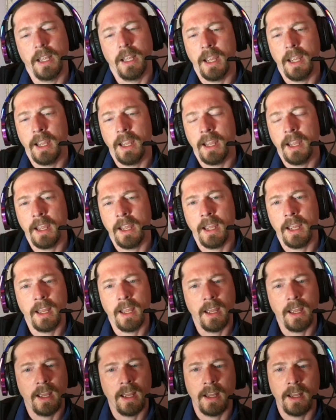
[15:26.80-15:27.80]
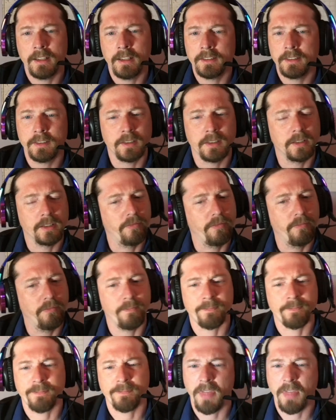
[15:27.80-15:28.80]
And
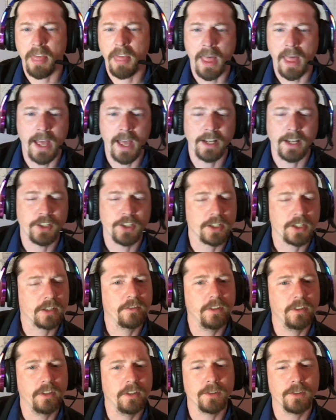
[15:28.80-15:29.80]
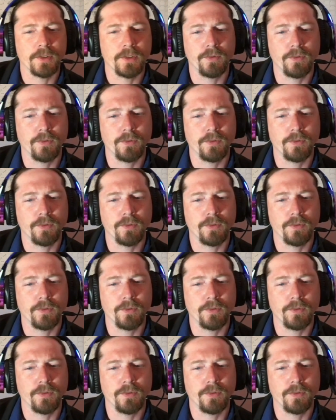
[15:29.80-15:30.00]
that just feels